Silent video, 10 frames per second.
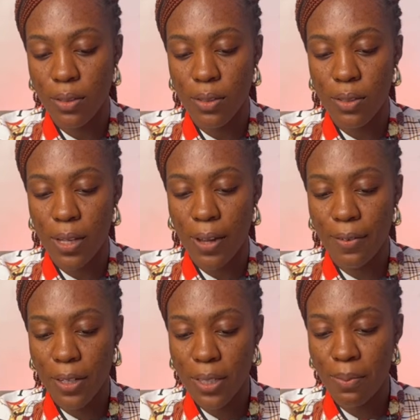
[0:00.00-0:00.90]
So
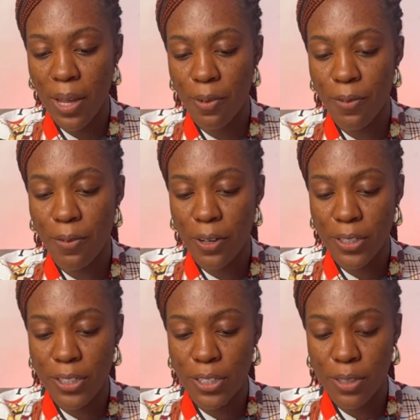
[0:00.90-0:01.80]
I've gotten my own
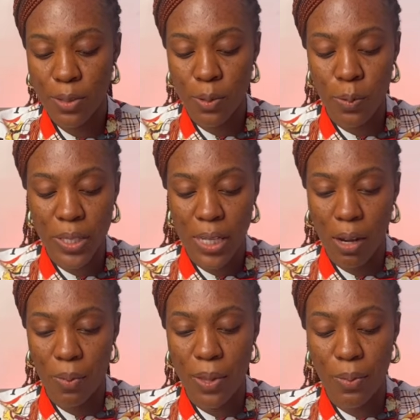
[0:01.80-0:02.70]
4-digit code, which
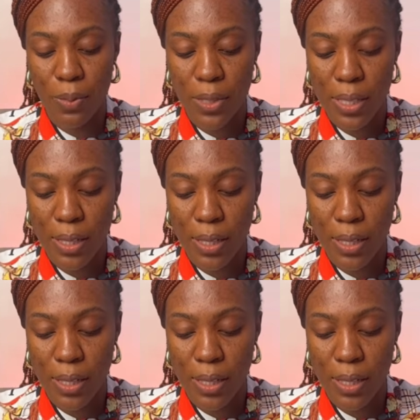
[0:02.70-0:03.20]
I'll be inputting